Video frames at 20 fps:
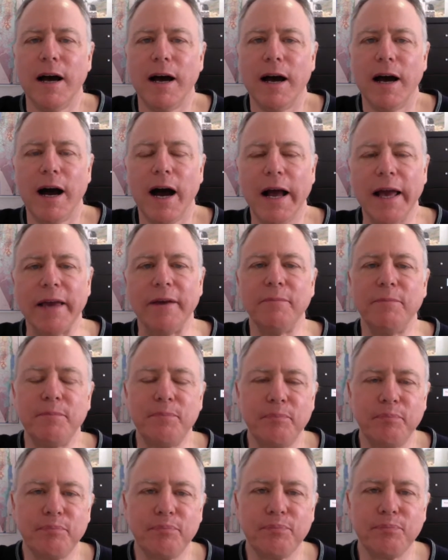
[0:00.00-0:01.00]
Hi,
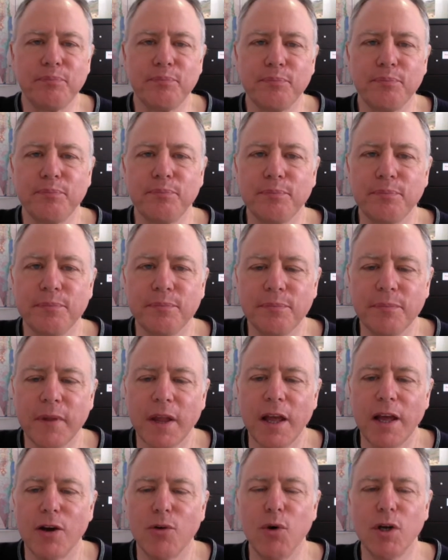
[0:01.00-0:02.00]

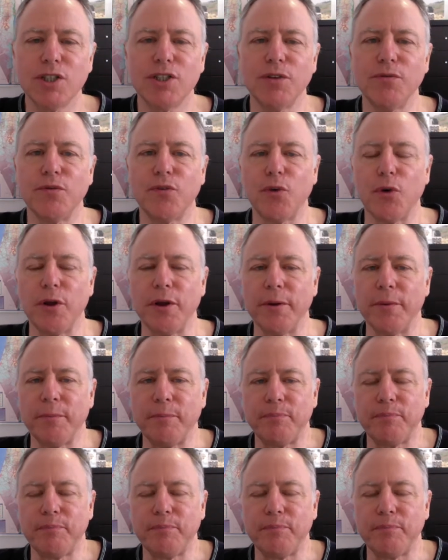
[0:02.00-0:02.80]
question for you.